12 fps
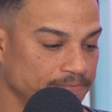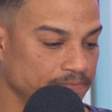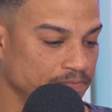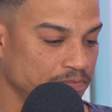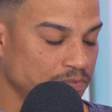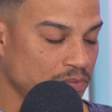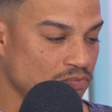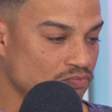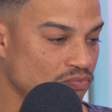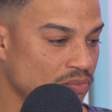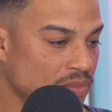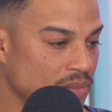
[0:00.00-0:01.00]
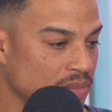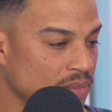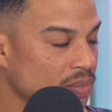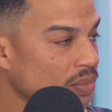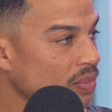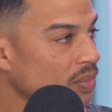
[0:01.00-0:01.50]

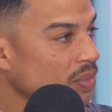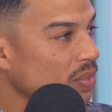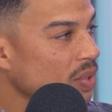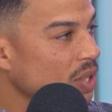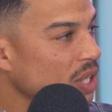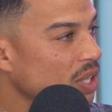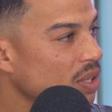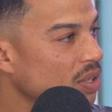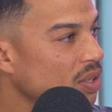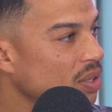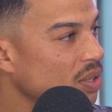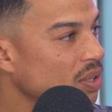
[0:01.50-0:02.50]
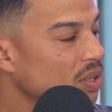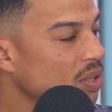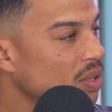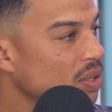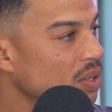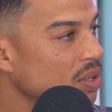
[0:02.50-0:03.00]

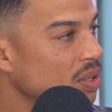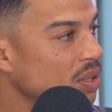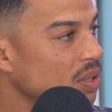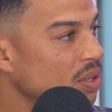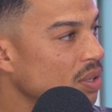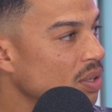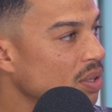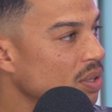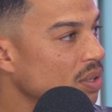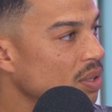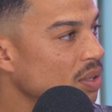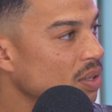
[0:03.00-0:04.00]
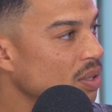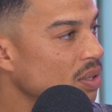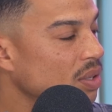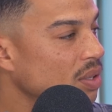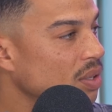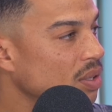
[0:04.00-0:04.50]

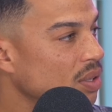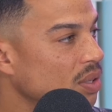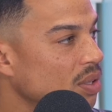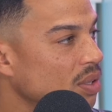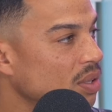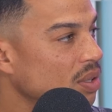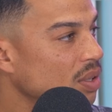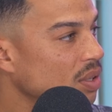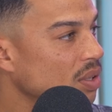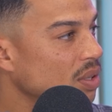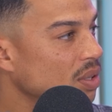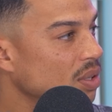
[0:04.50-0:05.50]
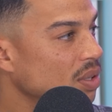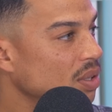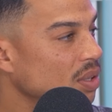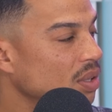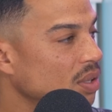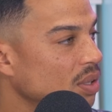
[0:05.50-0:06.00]

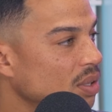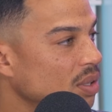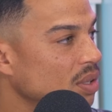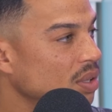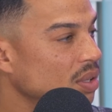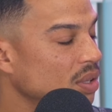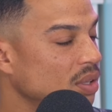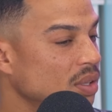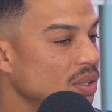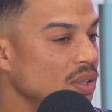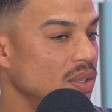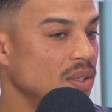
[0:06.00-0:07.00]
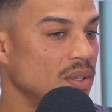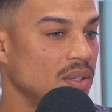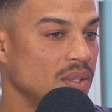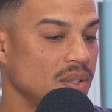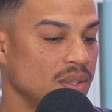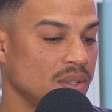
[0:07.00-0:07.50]

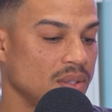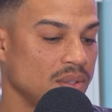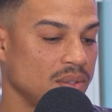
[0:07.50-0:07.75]
(silent)